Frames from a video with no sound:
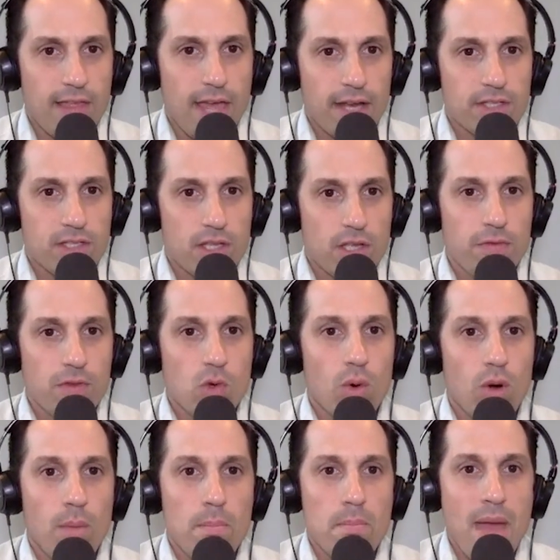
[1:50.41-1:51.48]
that is if
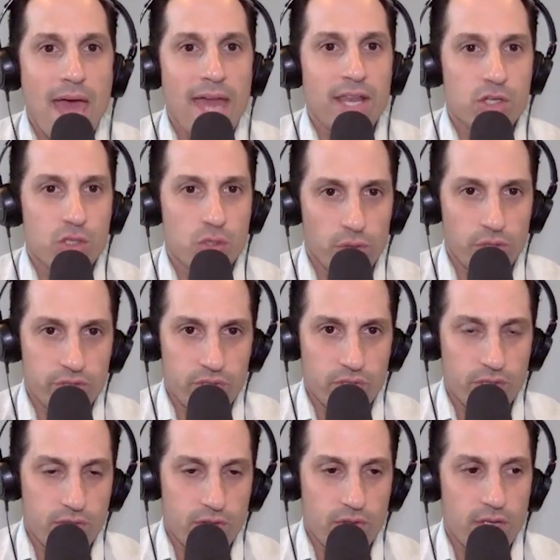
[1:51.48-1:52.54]
you're a manager
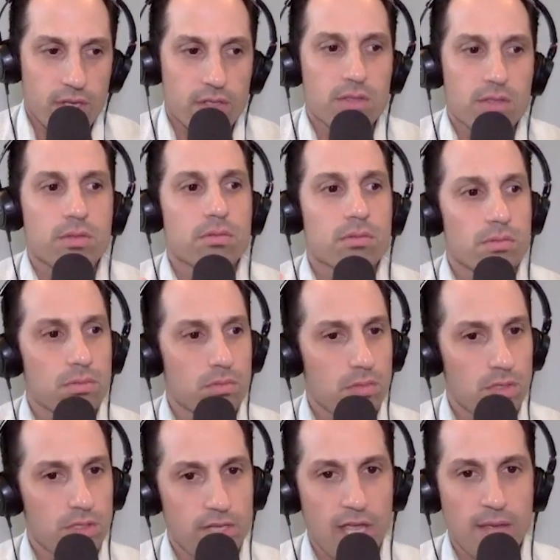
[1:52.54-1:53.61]
listening to this,
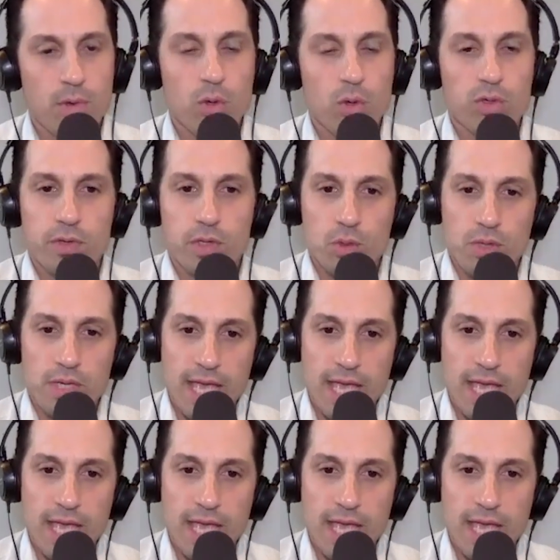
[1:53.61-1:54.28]
the same goes for you.